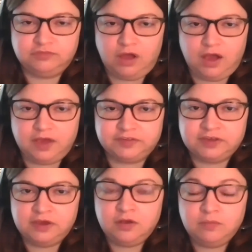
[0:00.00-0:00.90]
laws,
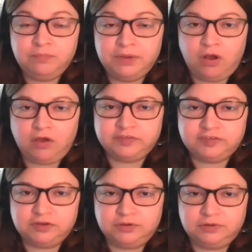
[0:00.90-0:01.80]
but
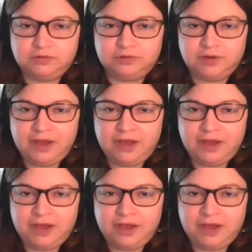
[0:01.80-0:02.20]
also